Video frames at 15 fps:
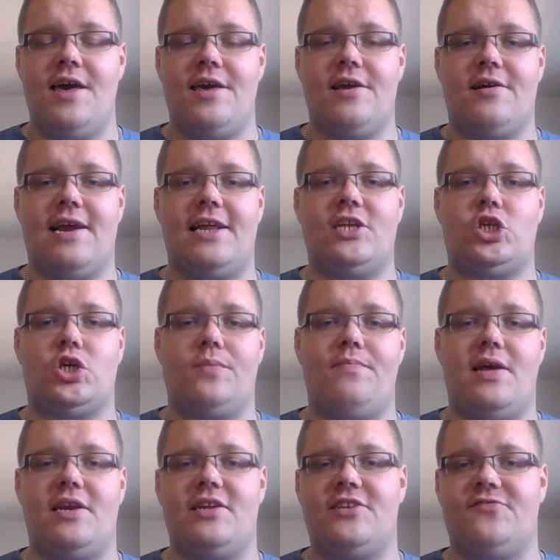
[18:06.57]
you're getting
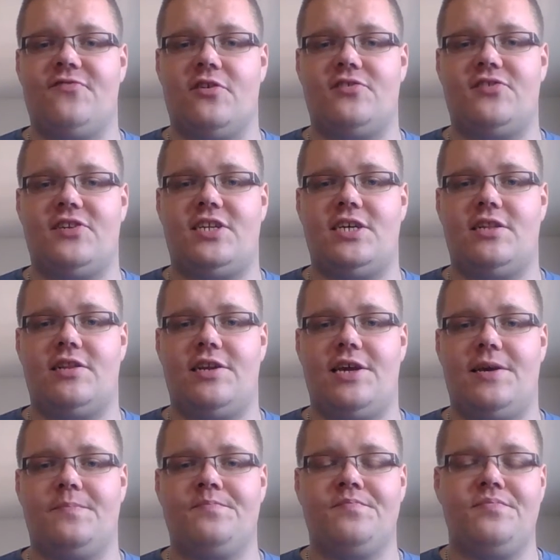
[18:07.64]
tremendous versatility.